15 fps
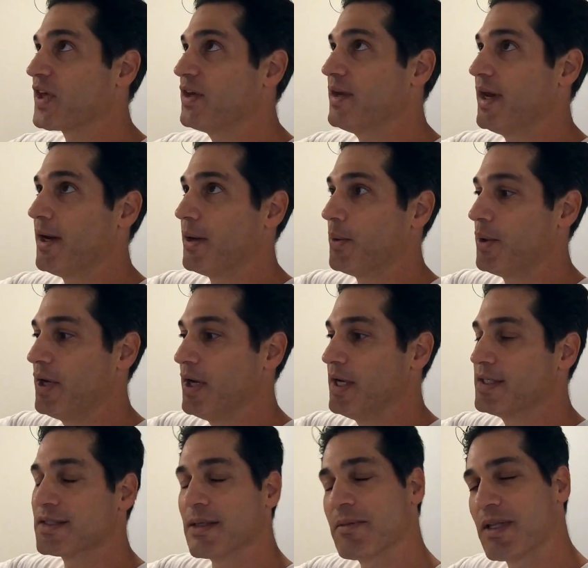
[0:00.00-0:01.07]
Now,
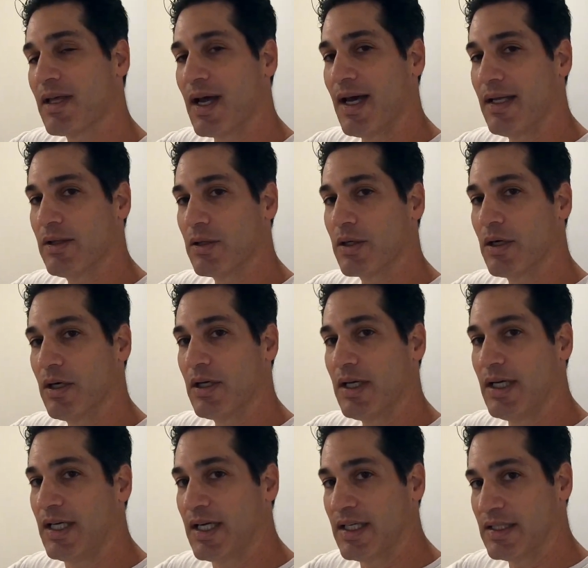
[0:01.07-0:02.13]
something that I
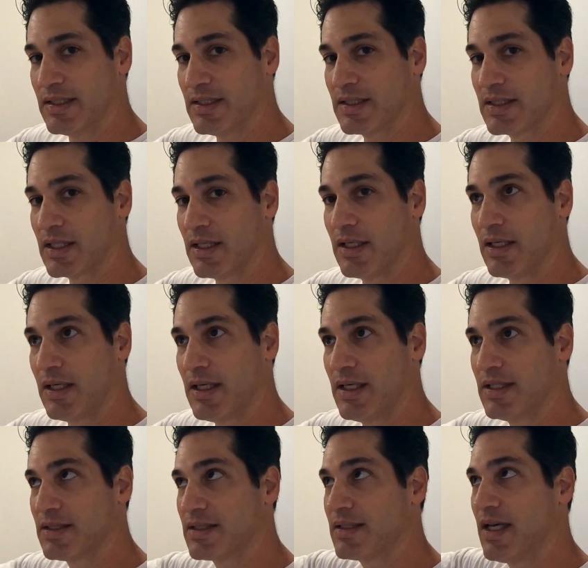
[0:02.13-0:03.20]
learned is
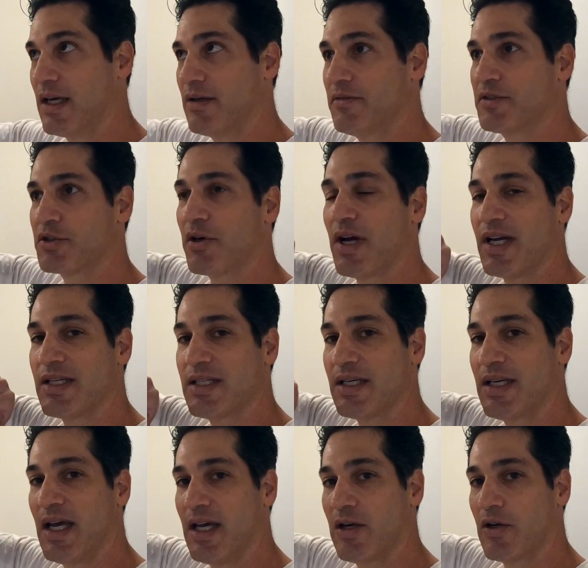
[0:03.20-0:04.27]
instead of trying to
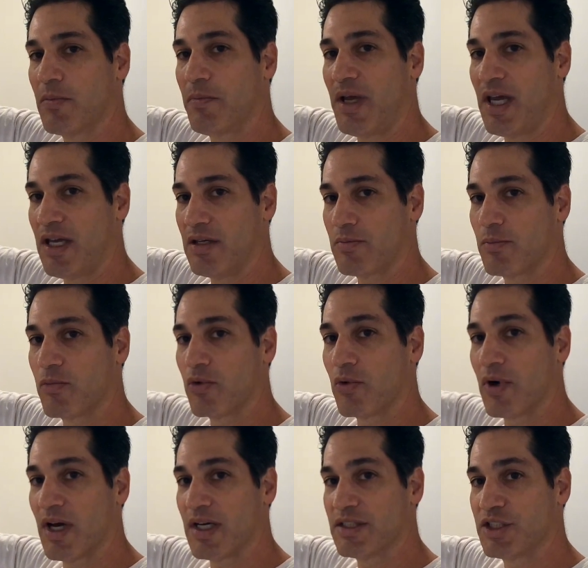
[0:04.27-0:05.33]
get your paint
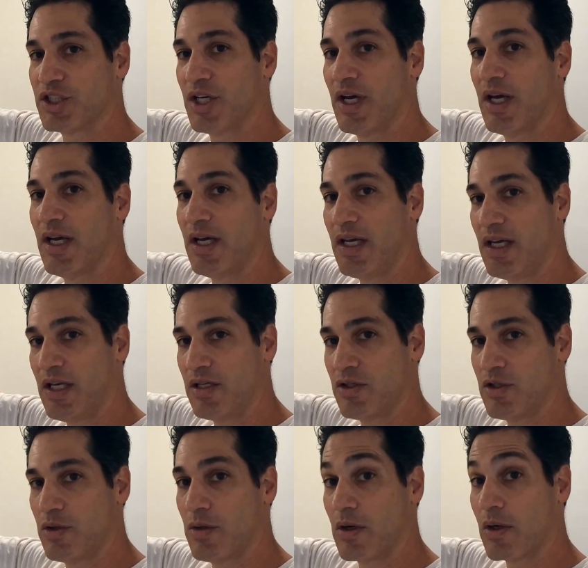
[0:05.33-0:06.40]
brush
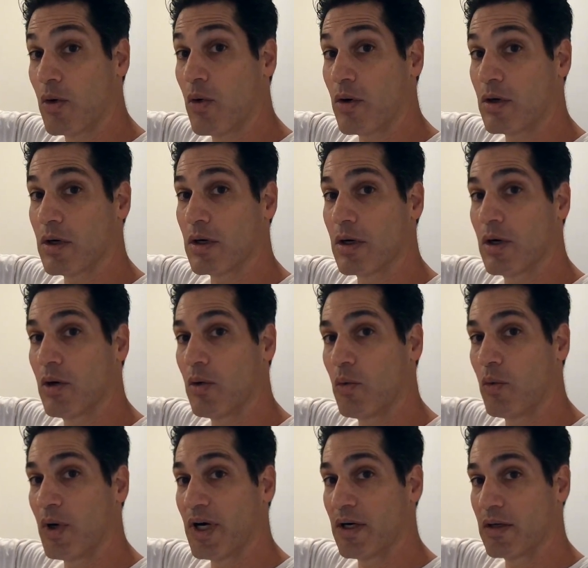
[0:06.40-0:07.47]
into the corner
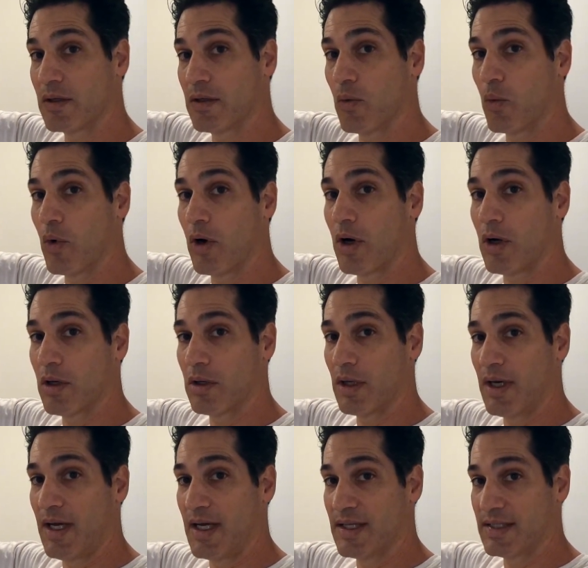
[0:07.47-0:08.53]
where the
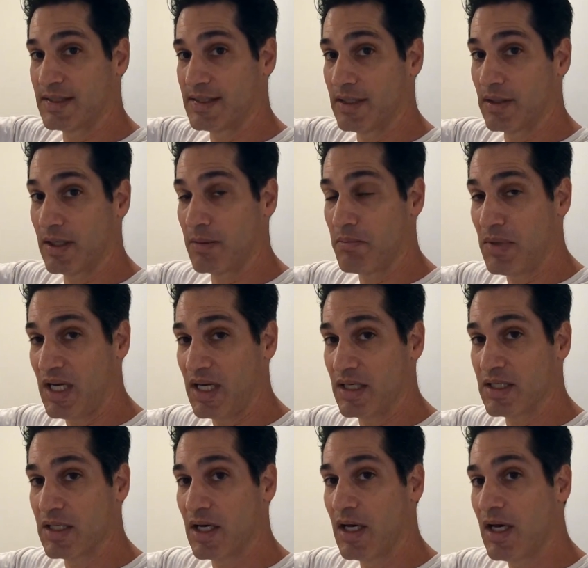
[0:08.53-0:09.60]
wall and the ceiling
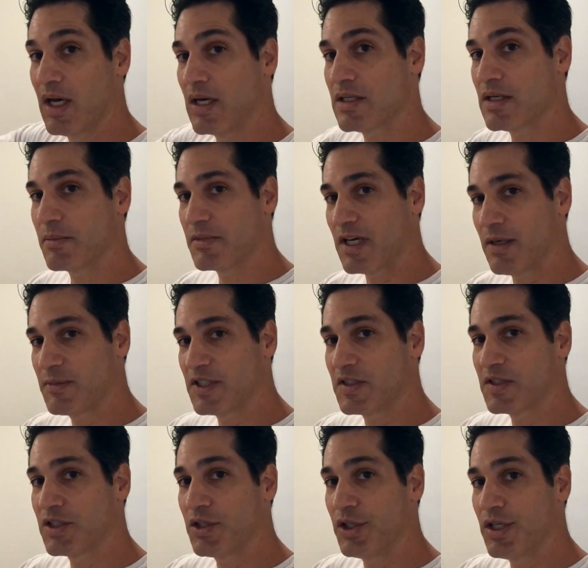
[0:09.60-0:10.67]
meet, sometimes
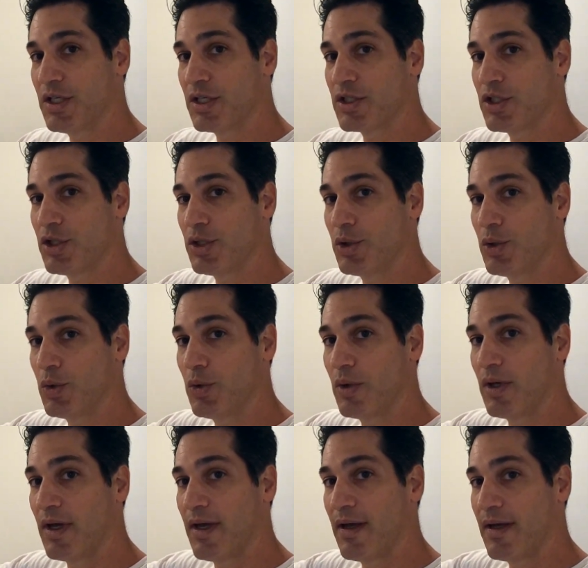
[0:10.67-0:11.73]
it's good
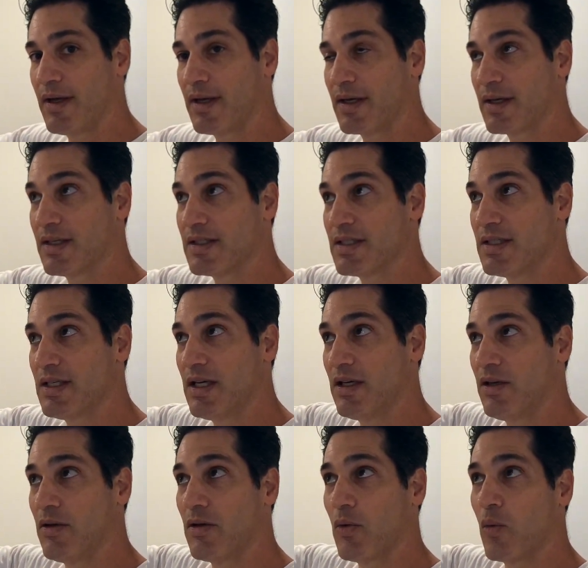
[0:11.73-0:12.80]
to
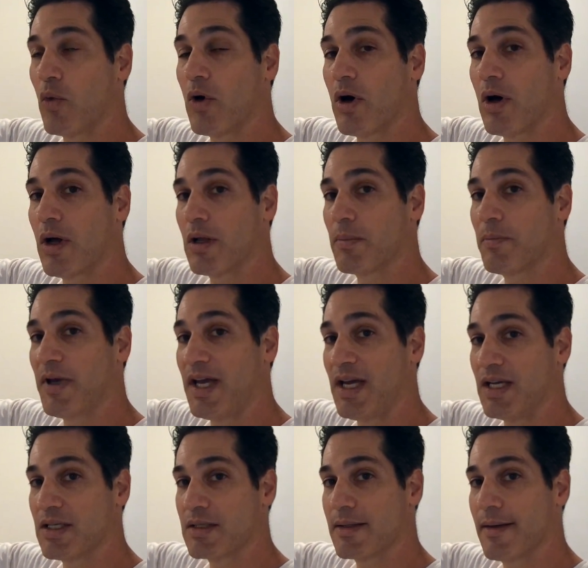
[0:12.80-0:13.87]
continue the wall
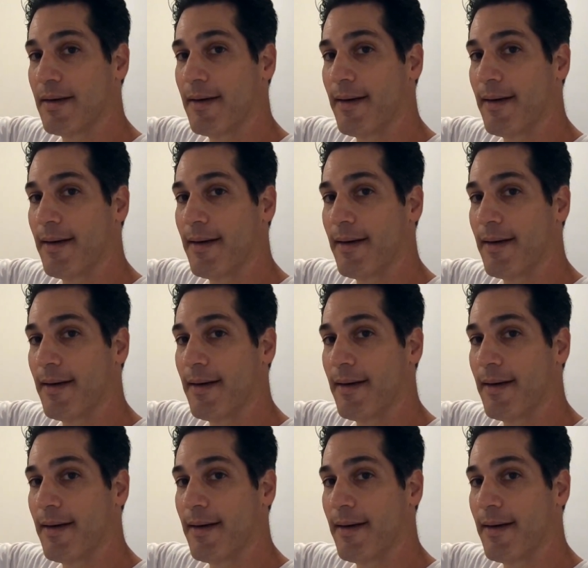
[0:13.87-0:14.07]
paint